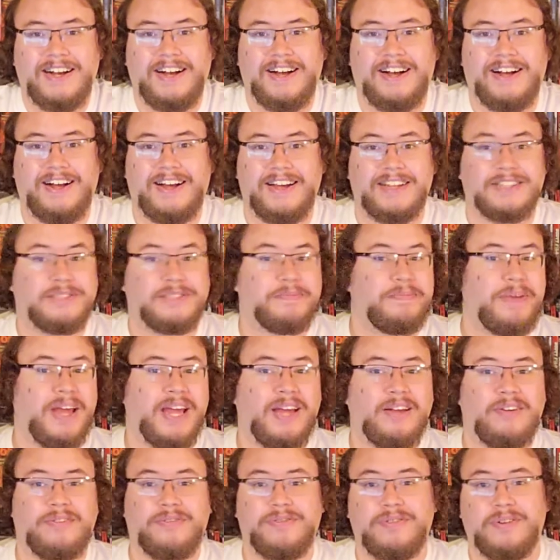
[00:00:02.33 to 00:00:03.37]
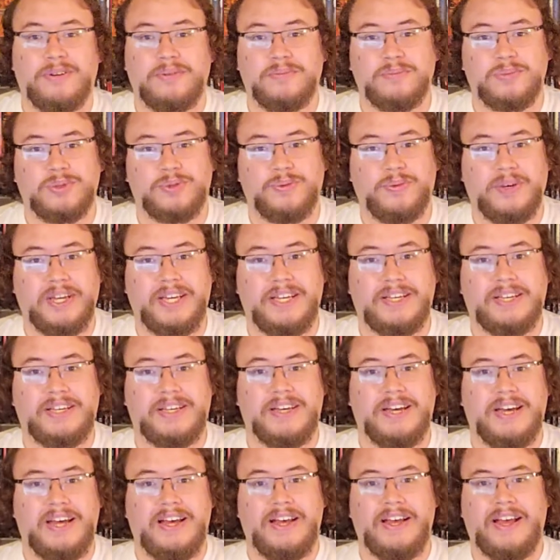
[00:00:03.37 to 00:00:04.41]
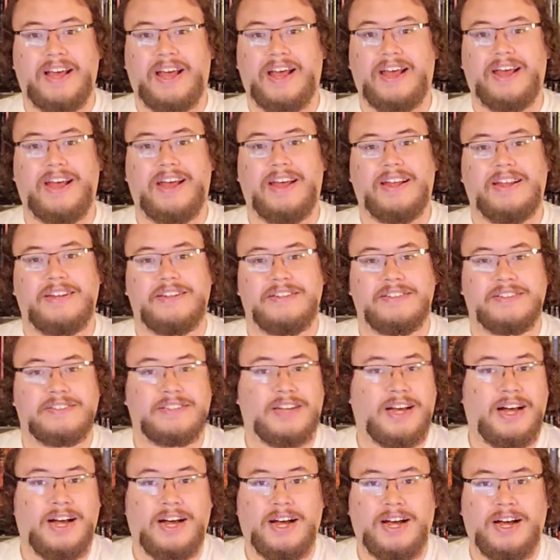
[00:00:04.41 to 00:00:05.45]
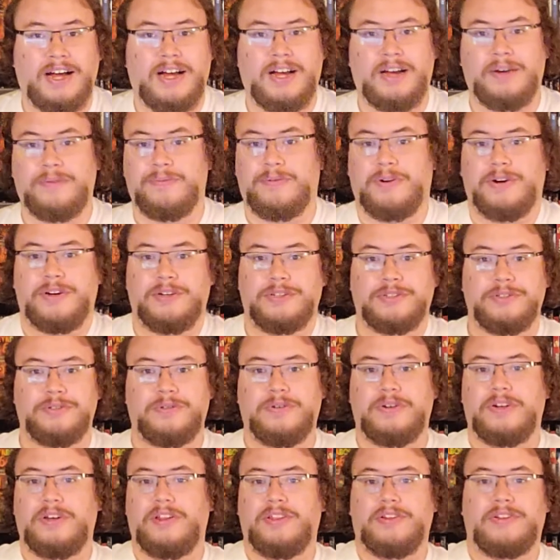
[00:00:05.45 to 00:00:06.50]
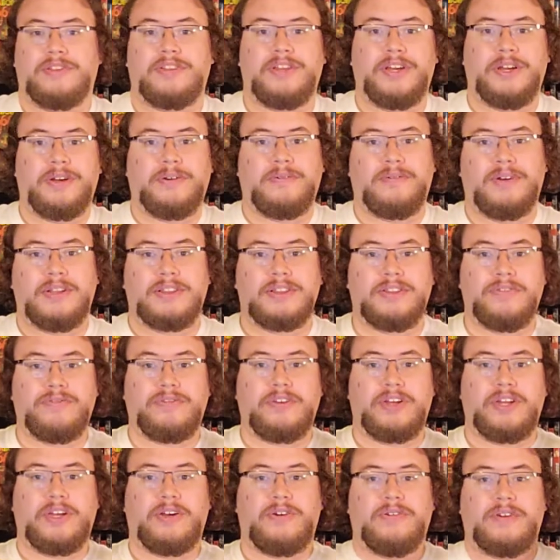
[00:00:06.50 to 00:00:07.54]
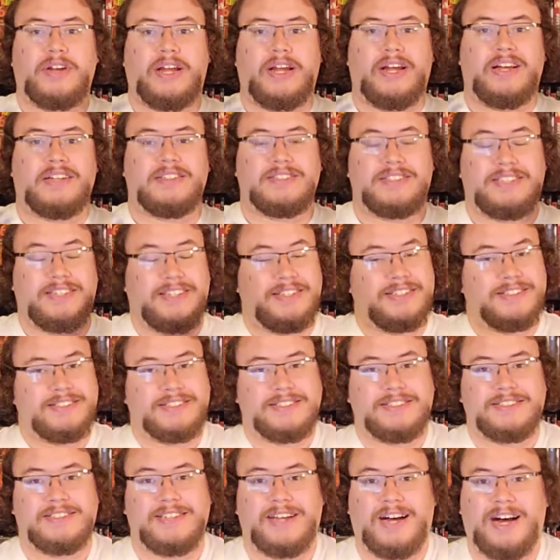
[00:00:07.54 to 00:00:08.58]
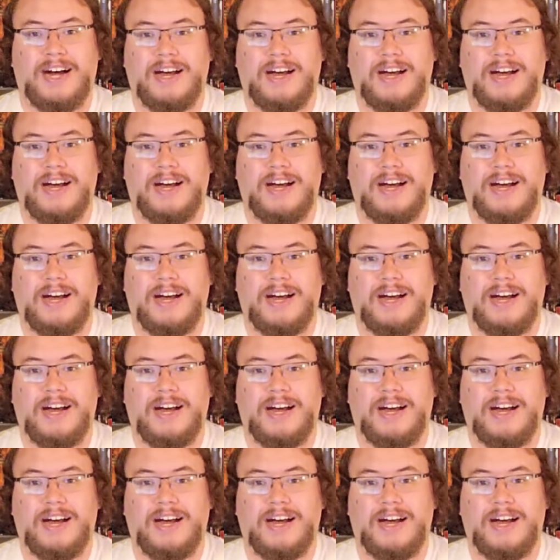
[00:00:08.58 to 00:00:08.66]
Uh, it's Banned Films Week, and I want to do another thing with the video nasties.